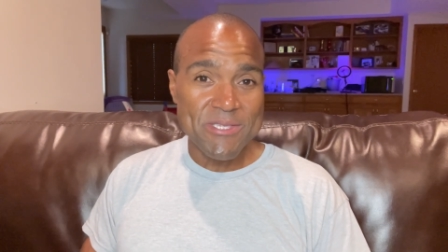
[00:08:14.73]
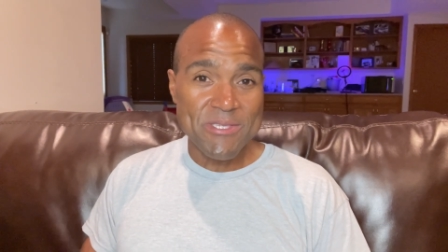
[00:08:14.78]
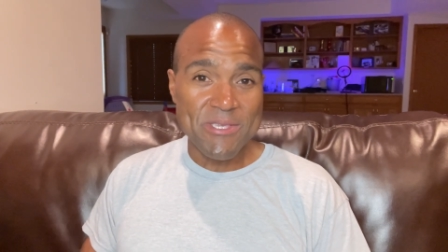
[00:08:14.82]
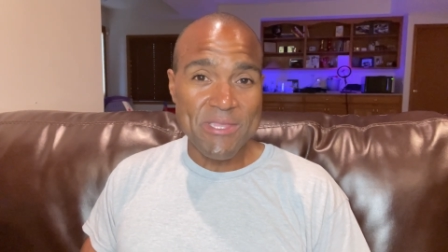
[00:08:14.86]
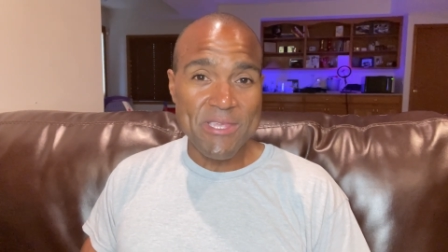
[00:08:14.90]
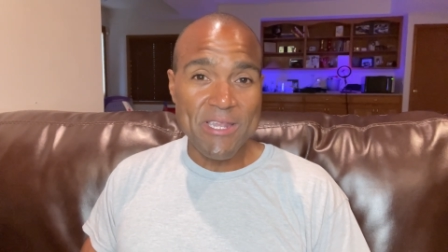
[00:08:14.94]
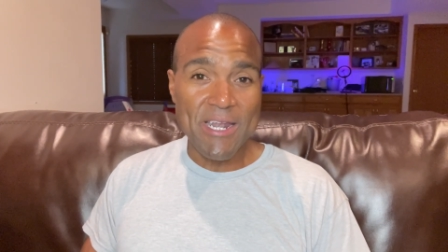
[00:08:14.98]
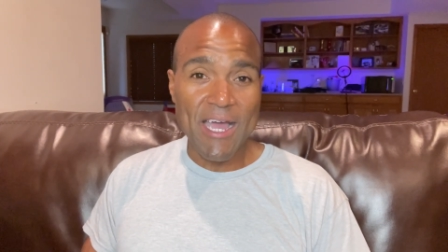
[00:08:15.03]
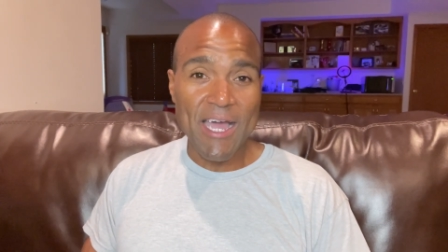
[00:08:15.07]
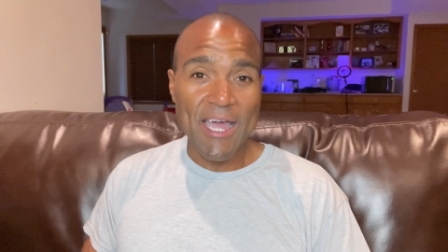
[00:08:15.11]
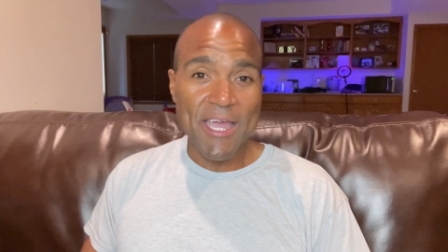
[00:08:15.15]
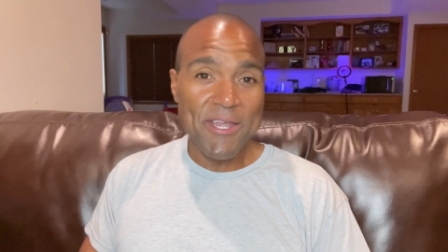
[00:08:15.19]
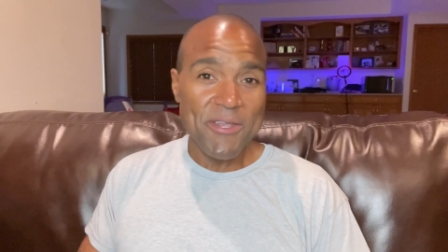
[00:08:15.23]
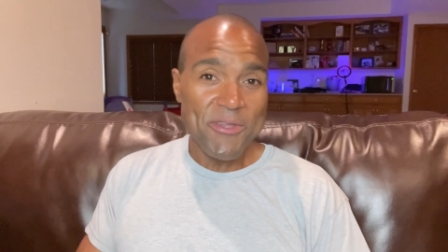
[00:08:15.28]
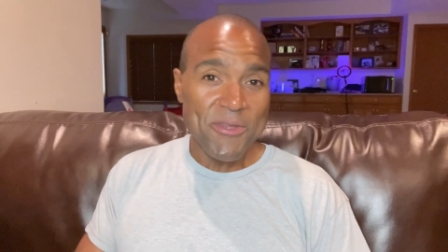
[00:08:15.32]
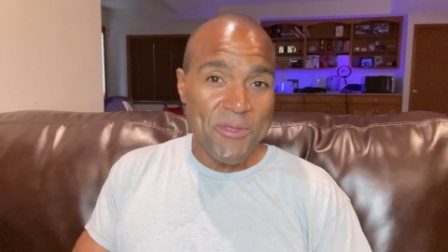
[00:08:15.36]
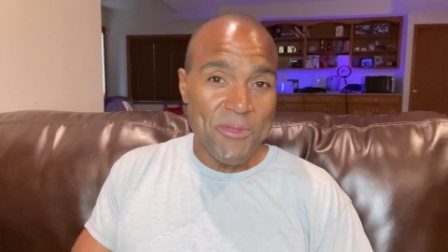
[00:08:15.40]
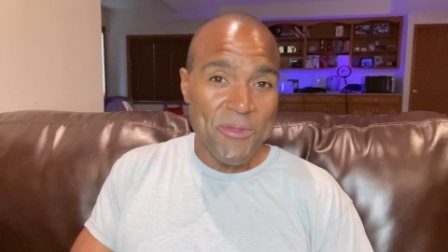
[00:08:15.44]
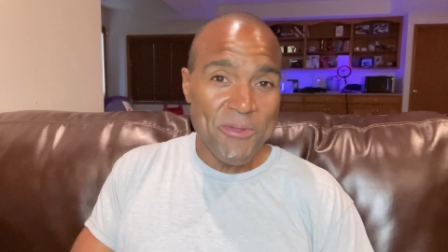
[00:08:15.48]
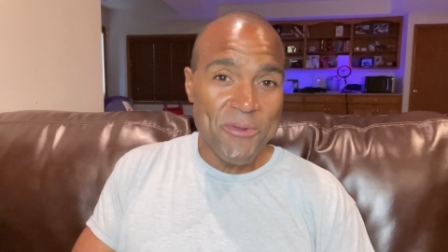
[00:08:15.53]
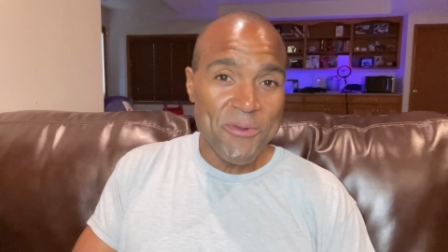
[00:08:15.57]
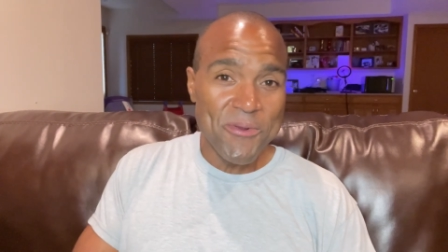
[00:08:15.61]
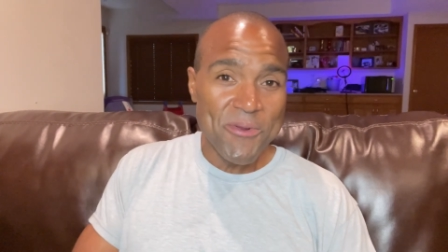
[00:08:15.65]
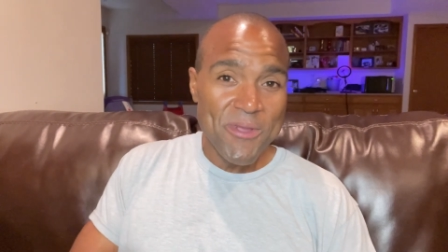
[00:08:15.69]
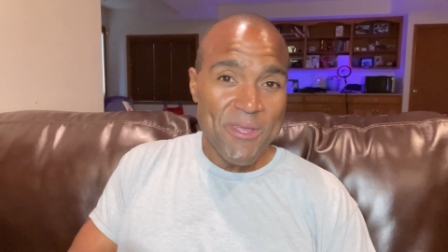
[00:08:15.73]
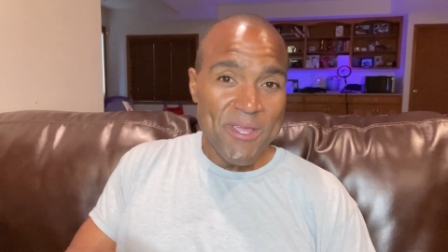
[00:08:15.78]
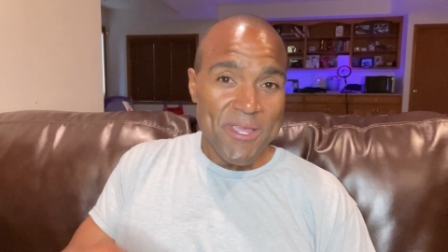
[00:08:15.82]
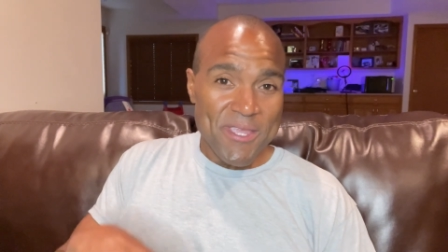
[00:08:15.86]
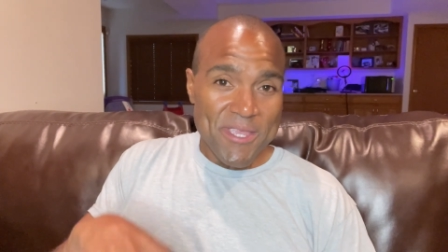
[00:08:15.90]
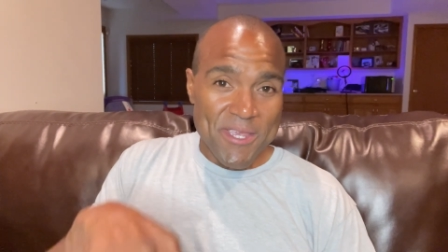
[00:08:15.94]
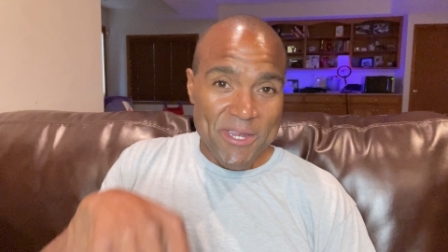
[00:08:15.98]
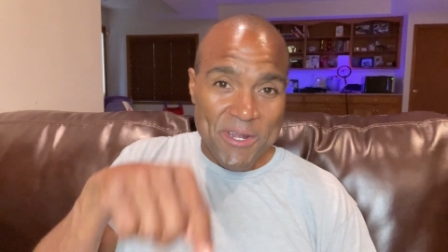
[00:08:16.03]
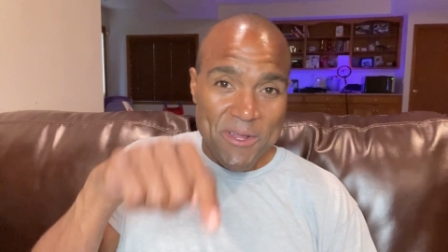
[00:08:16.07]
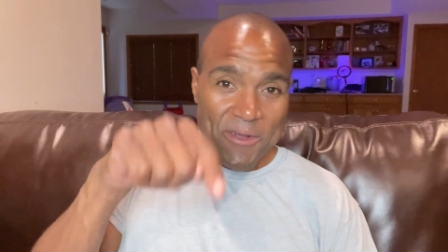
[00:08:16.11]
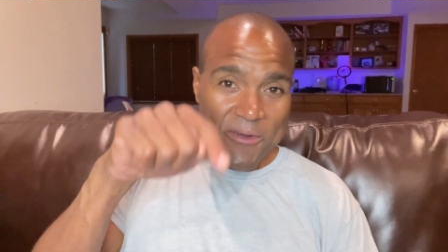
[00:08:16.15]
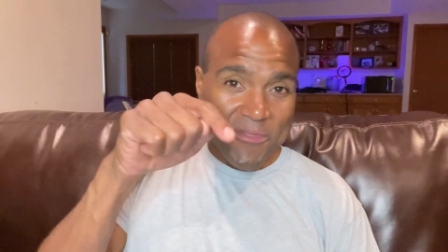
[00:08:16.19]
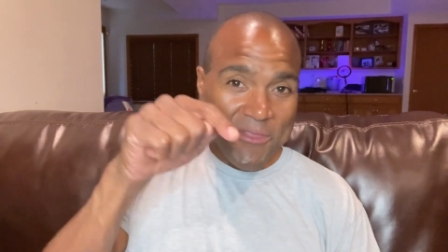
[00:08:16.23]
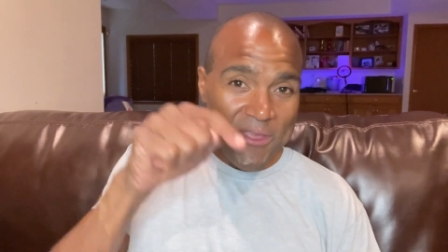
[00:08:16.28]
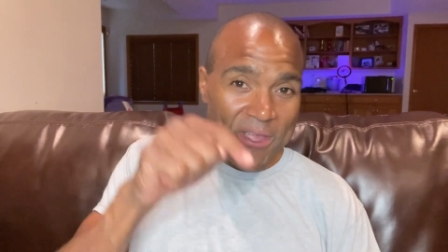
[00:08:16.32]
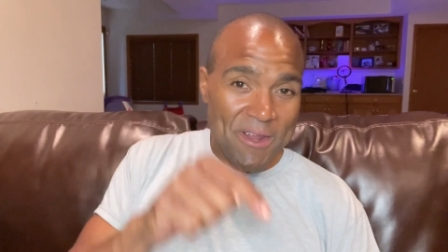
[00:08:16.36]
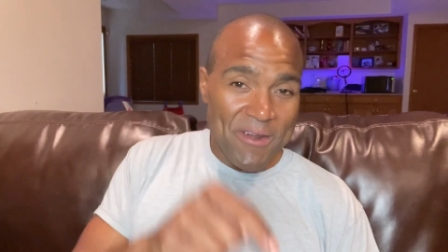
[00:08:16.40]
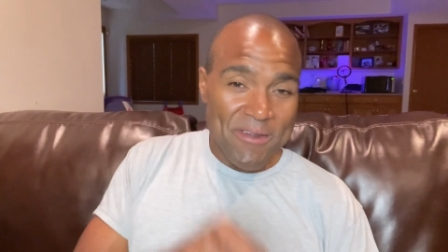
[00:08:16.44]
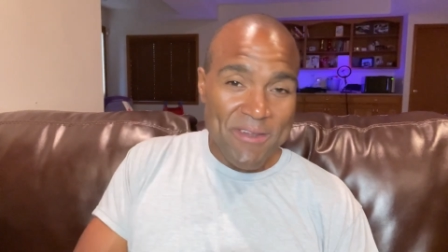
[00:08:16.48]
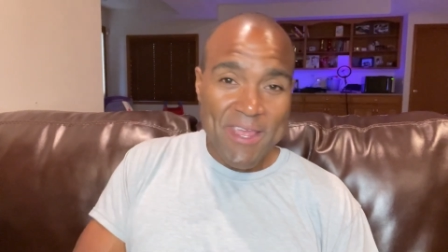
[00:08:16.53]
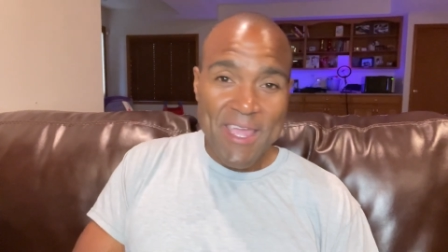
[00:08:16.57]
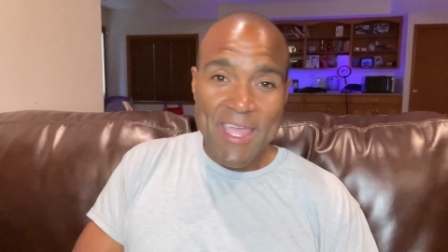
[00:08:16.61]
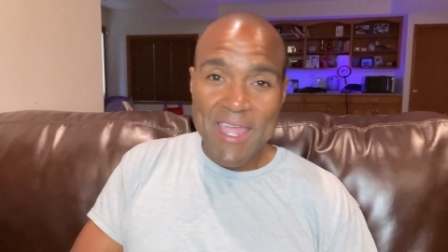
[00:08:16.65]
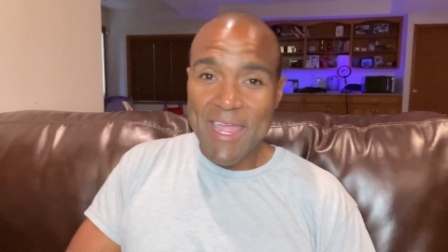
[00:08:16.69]
so that I knew, you know,
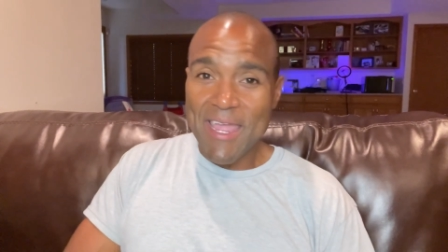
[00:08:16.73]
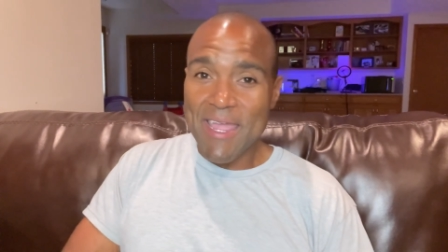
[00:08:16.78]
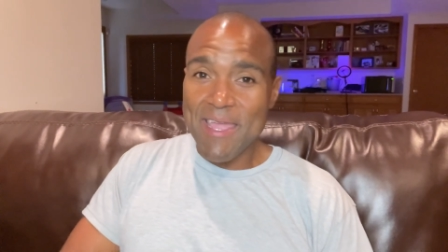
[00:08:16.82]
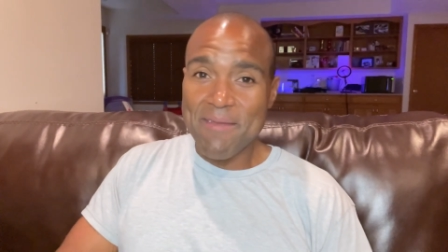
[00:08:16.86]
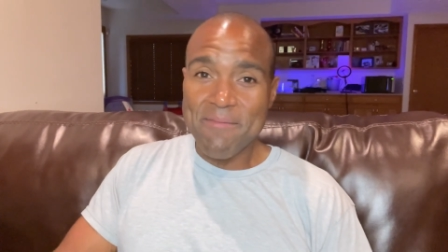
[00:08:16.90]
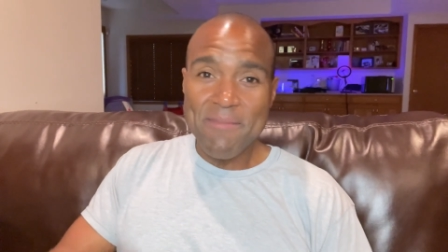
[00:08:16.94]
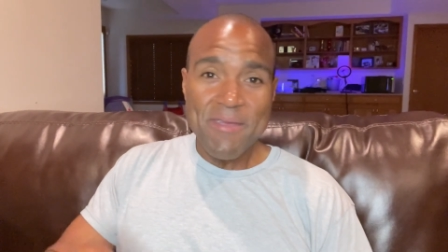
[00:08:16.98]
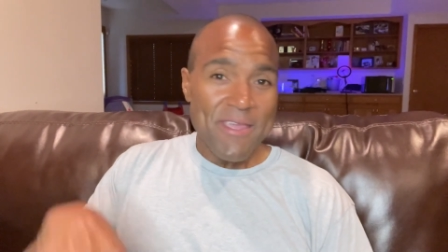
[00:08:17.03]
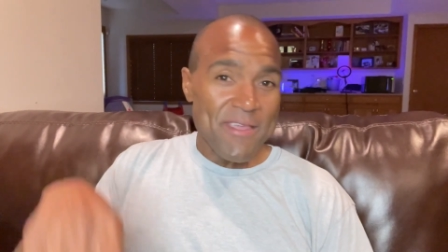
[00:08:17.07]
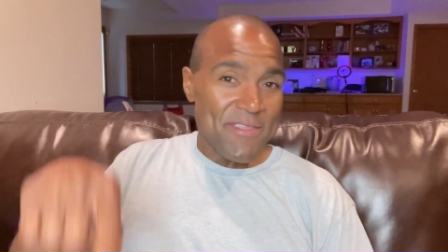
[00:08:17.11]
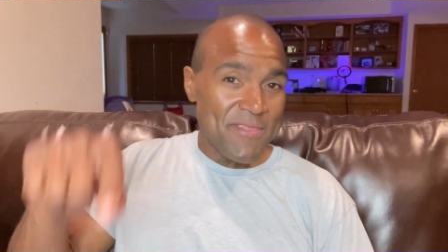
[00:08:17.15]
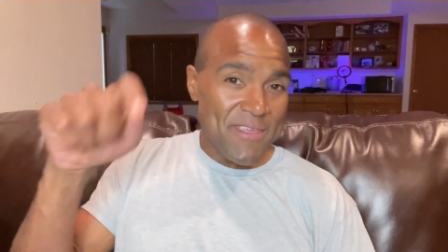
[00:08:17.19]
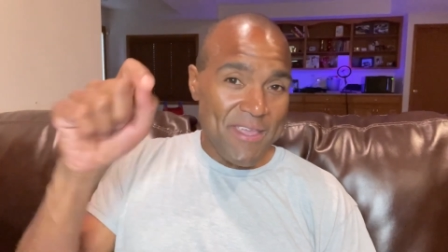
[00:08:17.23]
their name,